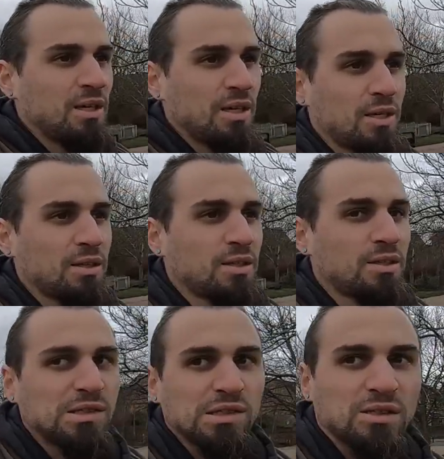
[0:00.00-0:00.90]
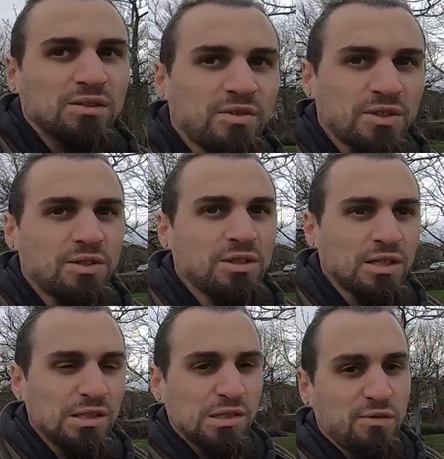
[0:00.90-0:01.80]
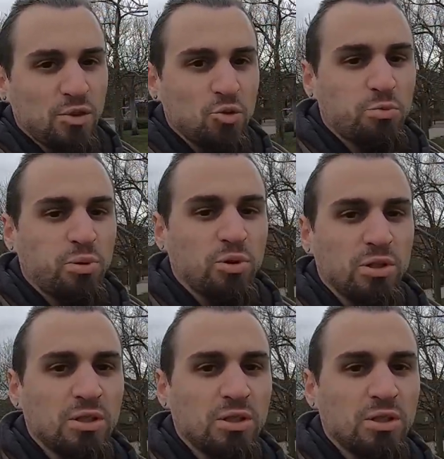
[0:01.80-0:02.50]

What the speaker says: and that is a very nice viewpoint